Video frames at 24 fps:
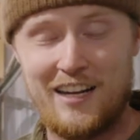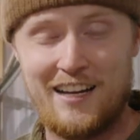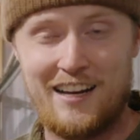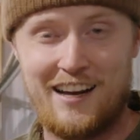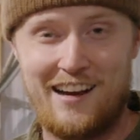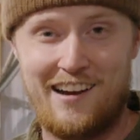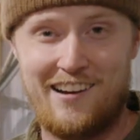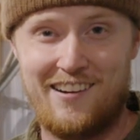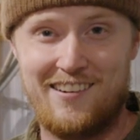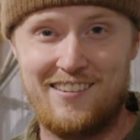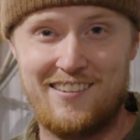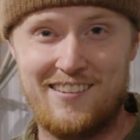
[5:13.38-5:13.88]

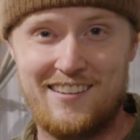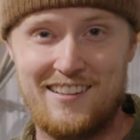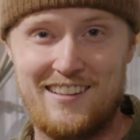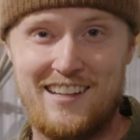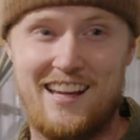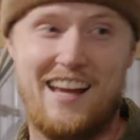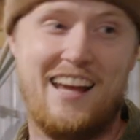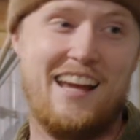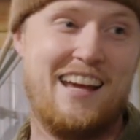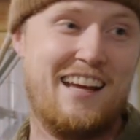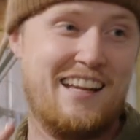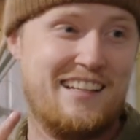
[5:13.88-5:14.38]
now
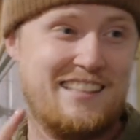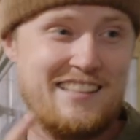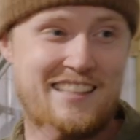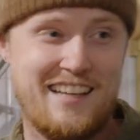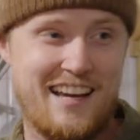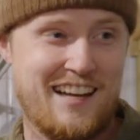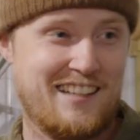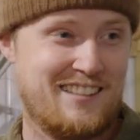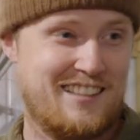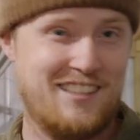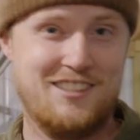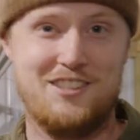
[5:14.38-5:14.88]
and the
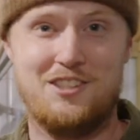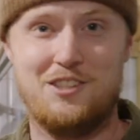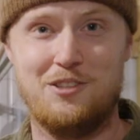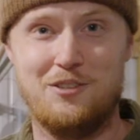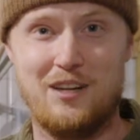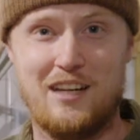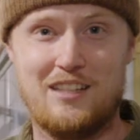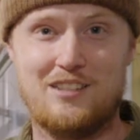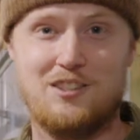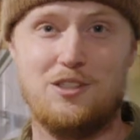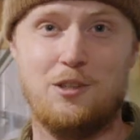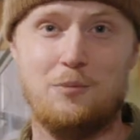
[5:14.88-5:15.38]

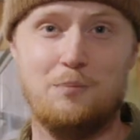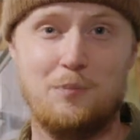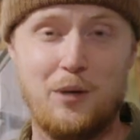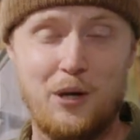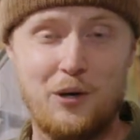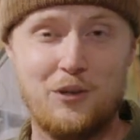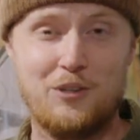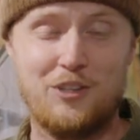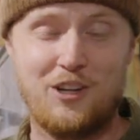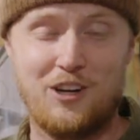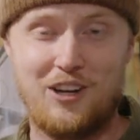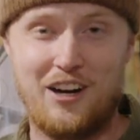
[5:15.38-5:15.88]
XH2S. So
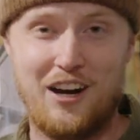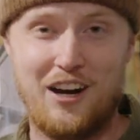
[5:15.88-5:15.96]
both are